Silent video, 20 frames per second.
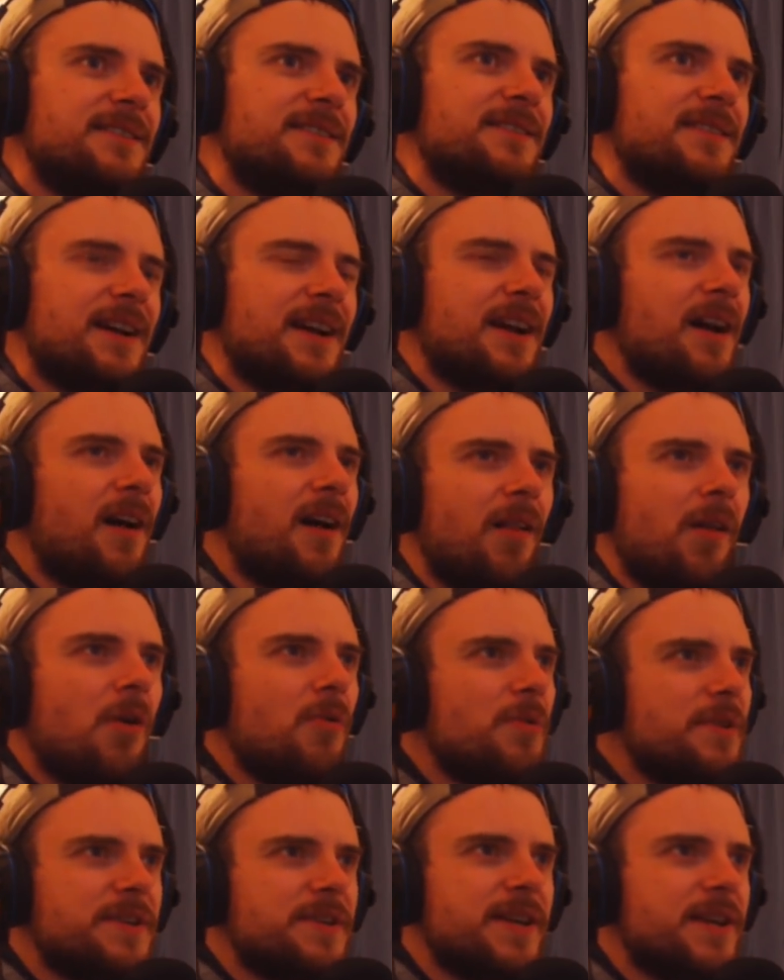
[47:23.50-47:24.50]
I'll
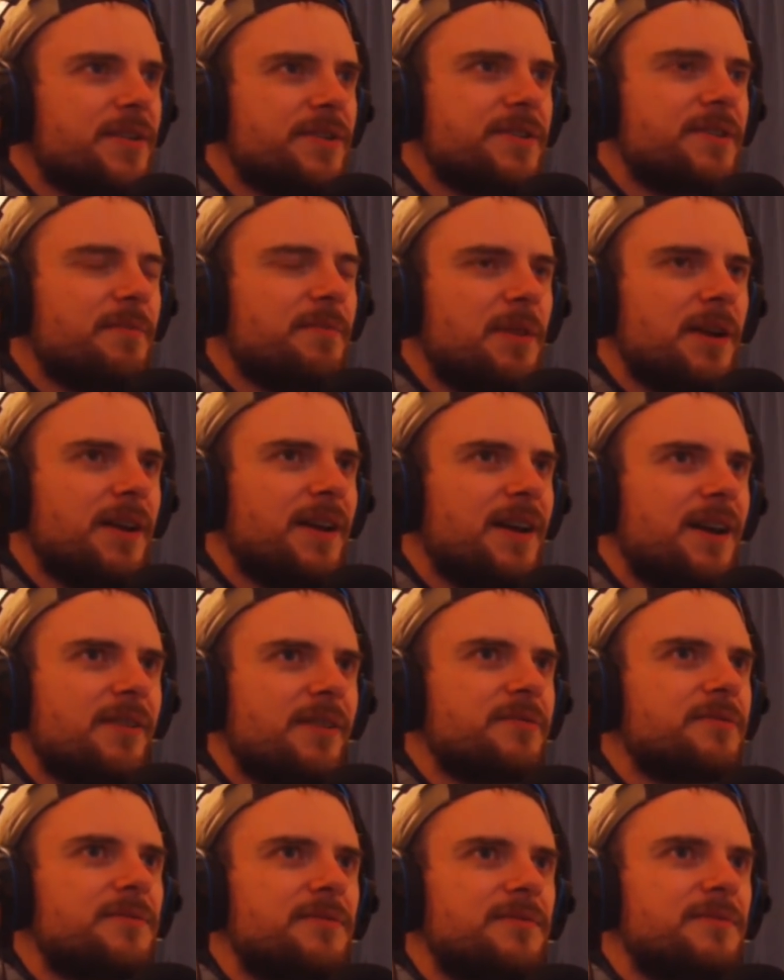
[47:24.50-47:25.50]
always hear somebody out,
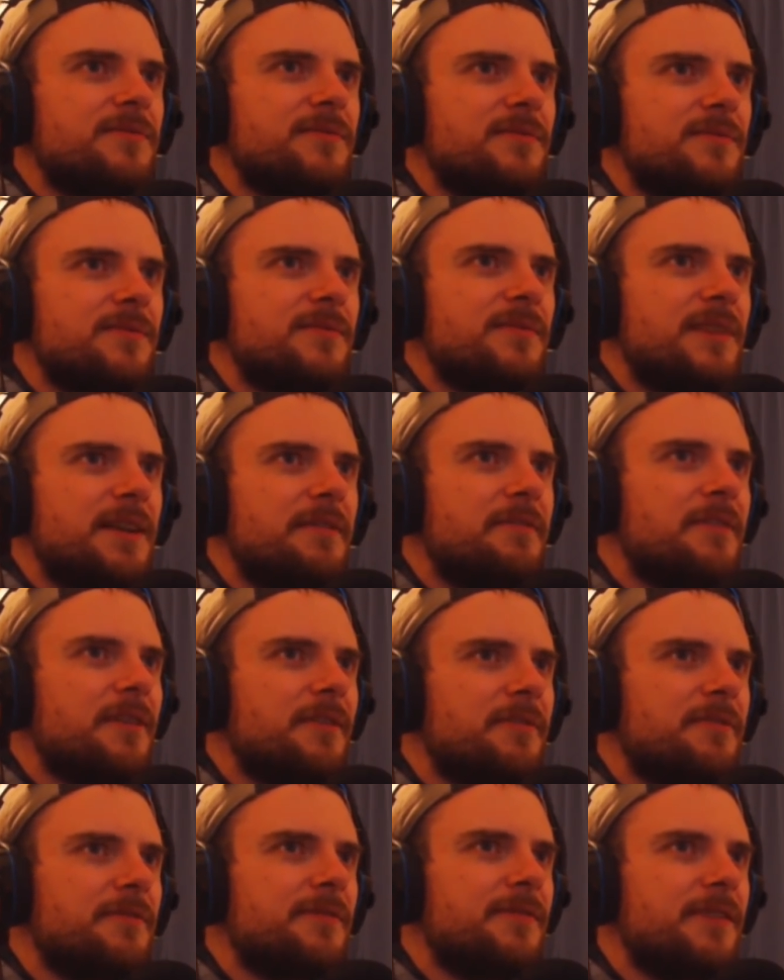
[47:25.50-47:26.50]
even if,
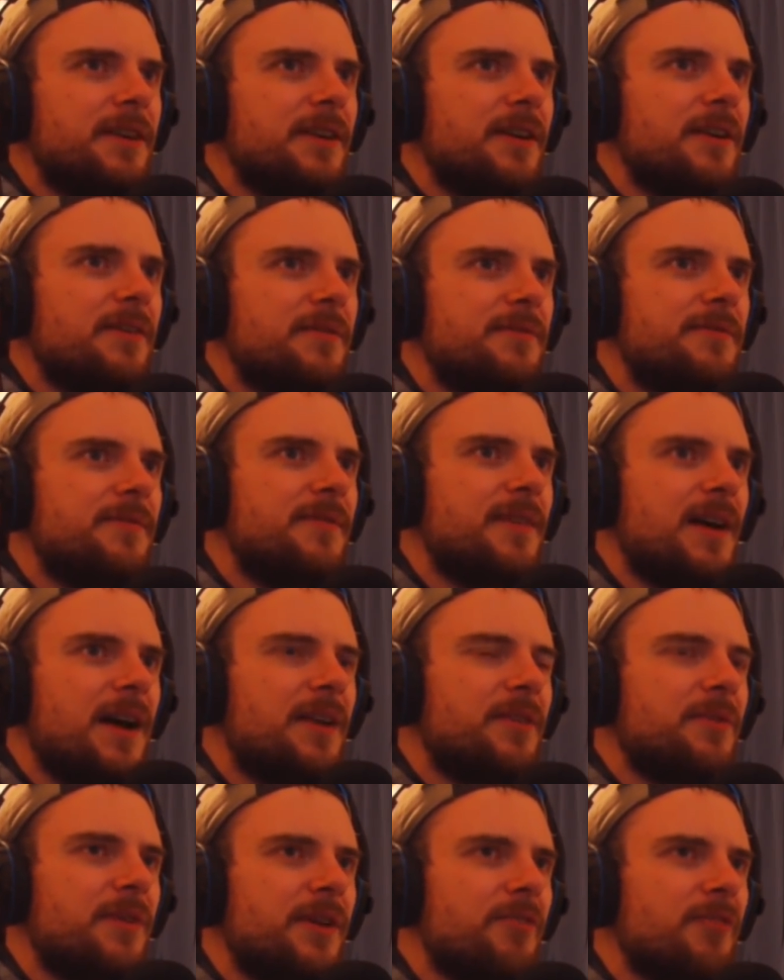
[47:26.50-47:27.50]
I
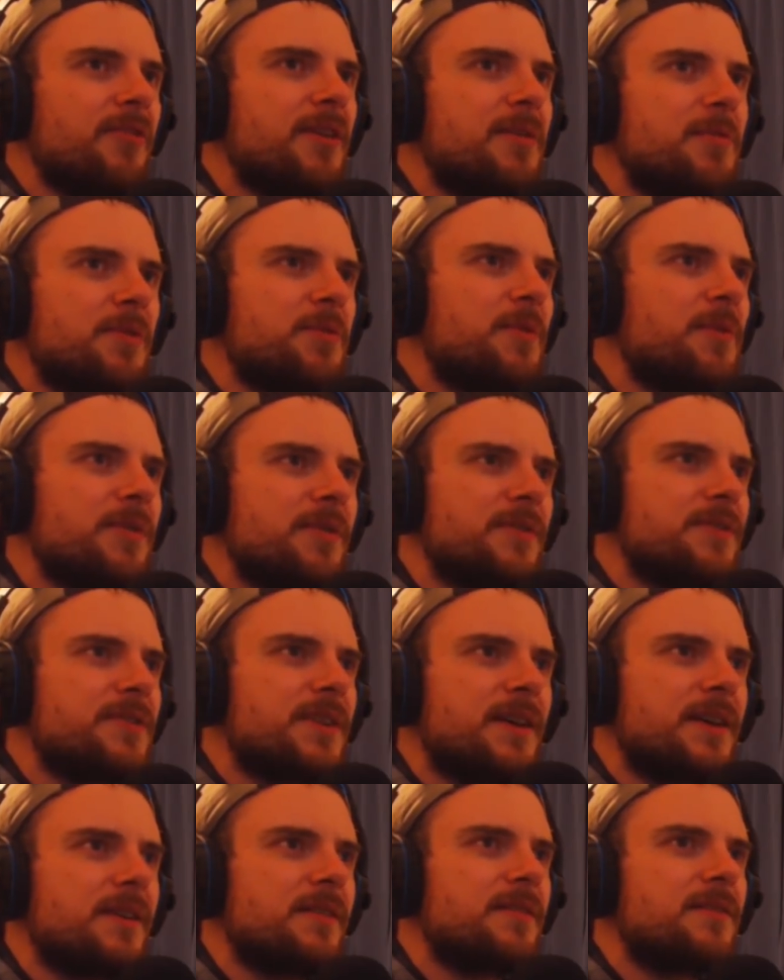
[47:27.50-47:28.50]
don't agree with what they're
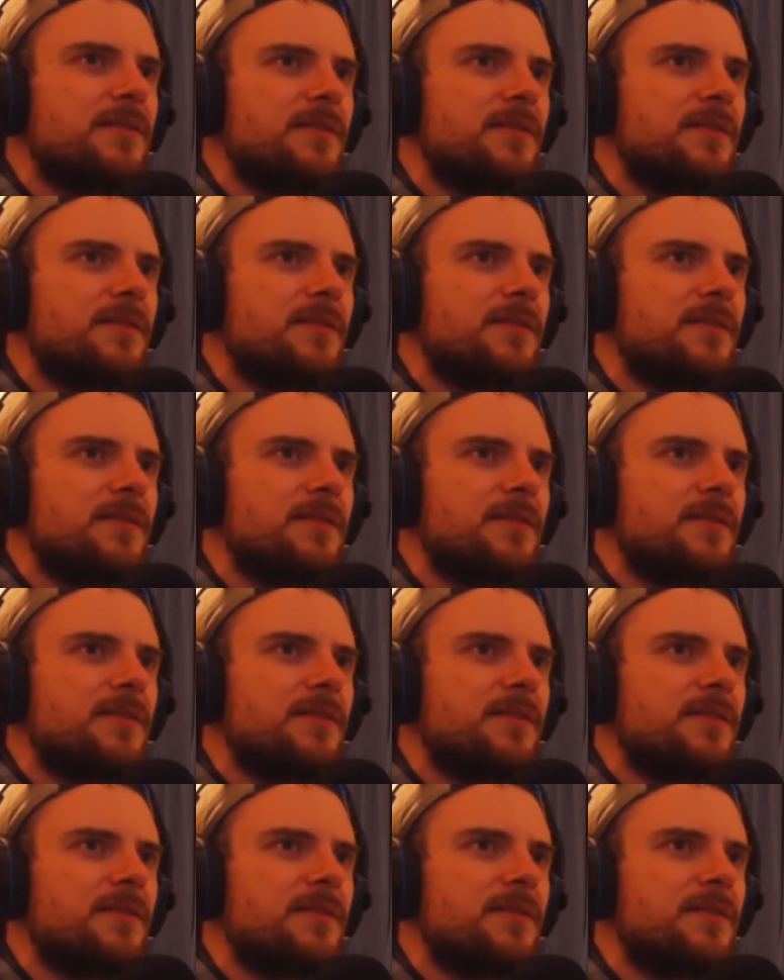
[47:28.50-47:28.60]
saying.